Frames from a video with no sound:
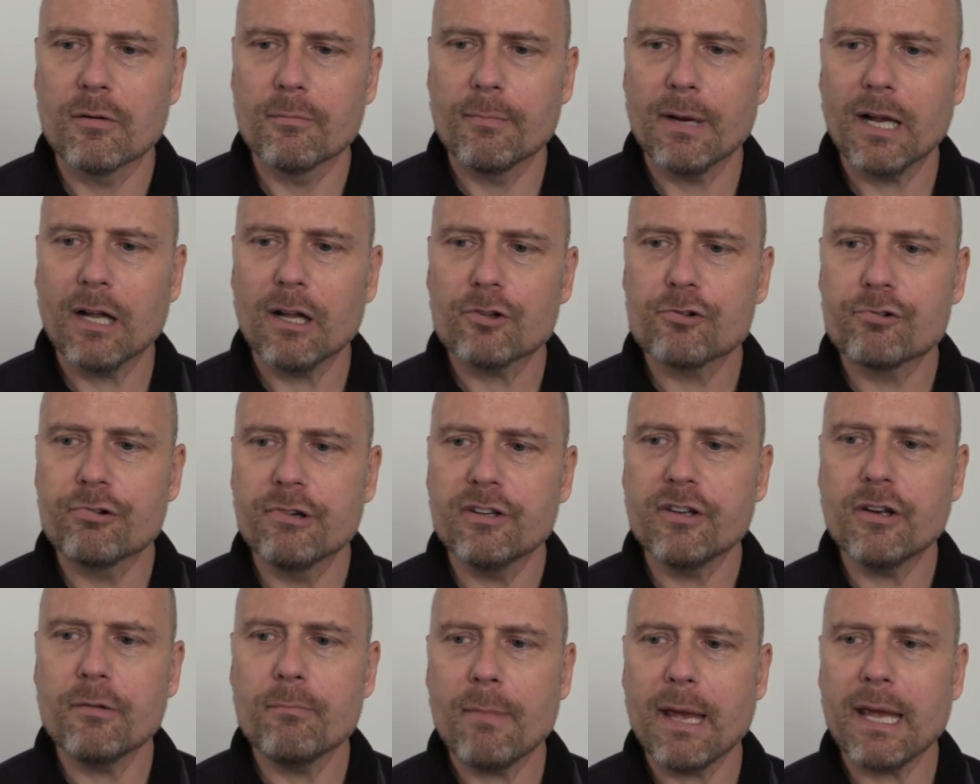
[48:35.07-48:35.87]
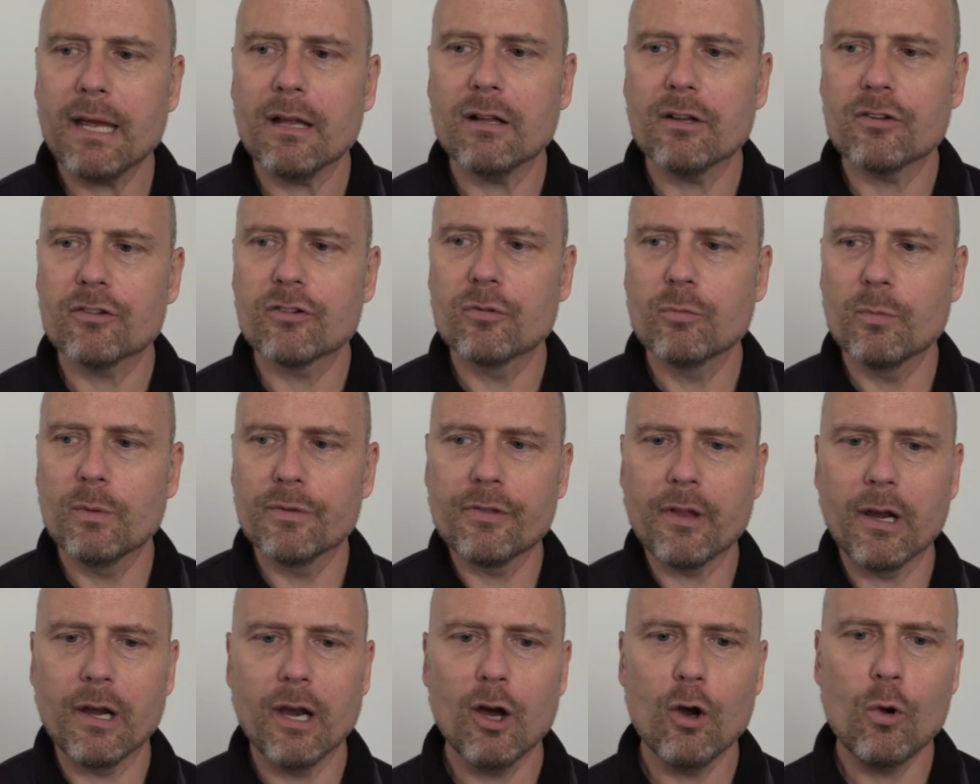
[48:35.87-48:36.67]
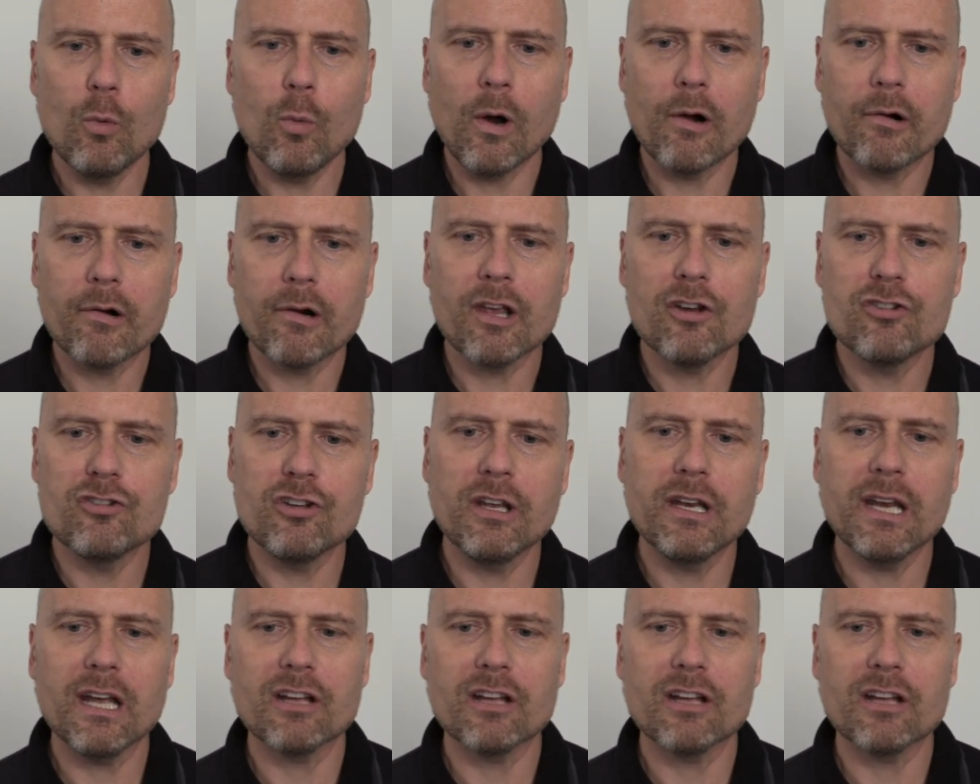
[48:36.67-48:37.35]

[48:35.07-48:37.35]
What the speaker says: maltreated males with the low warrior gene